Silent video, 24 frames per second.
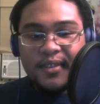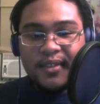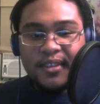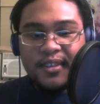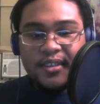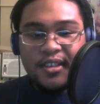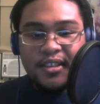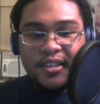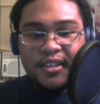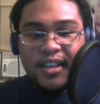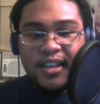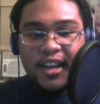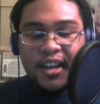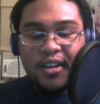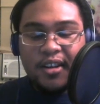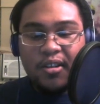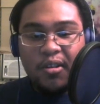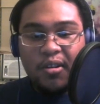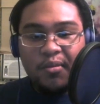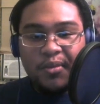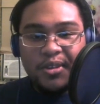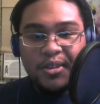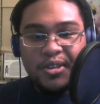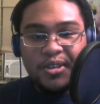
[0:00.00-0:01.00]
Just take it
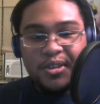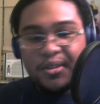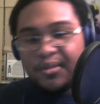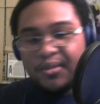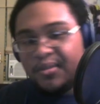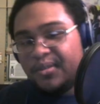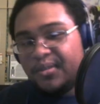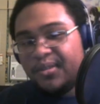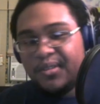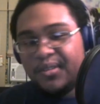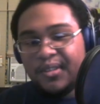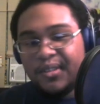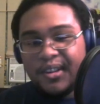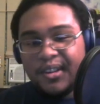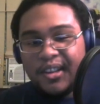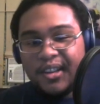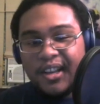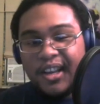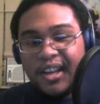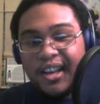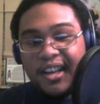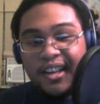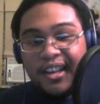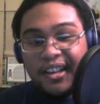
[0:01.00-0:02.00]
home with you.
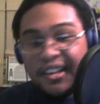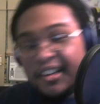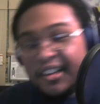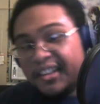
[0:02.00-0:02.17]
Eh?